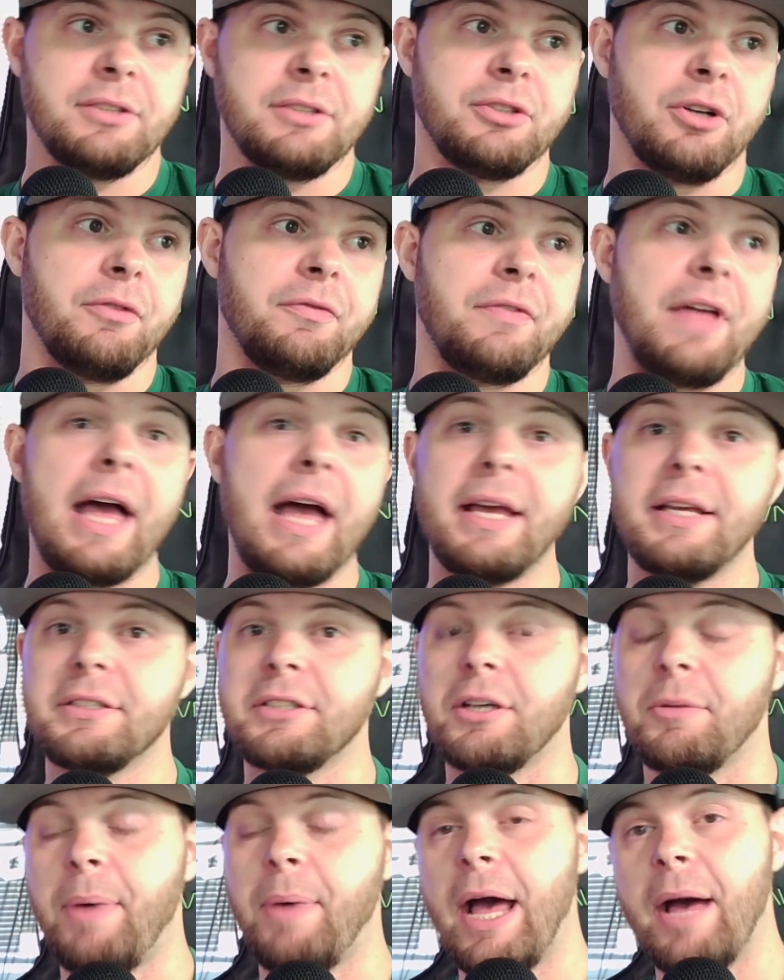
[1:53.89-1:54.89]
So if that ends
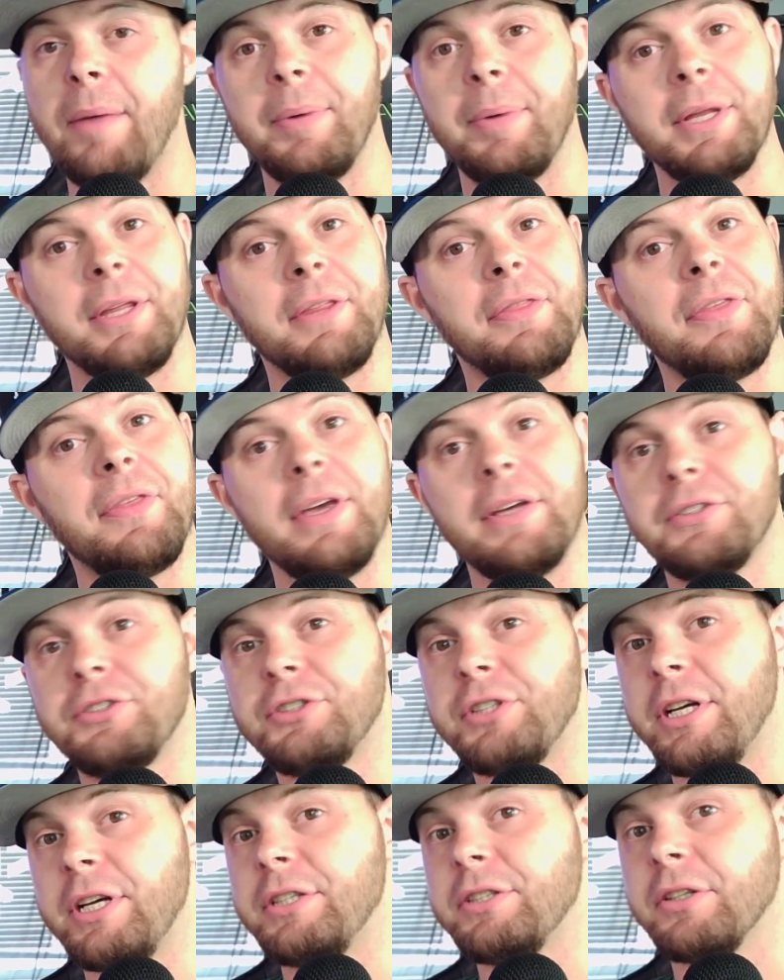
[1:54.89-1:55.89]
up happening, things
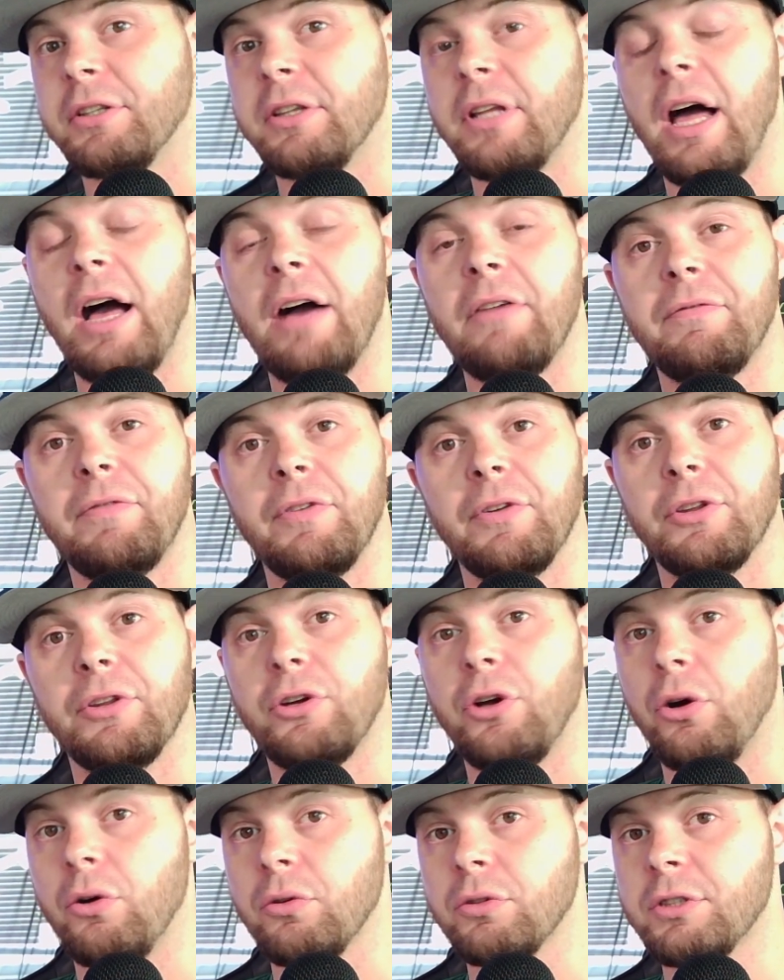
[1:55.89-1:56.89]
change a lot for the
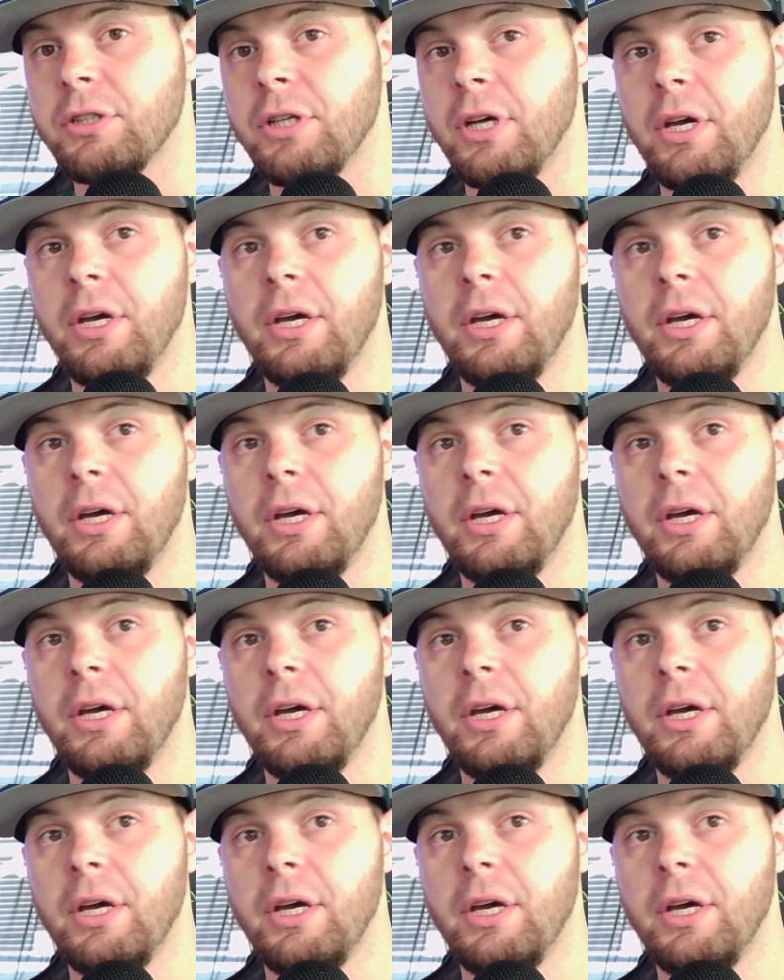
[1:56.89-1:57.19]
Colts.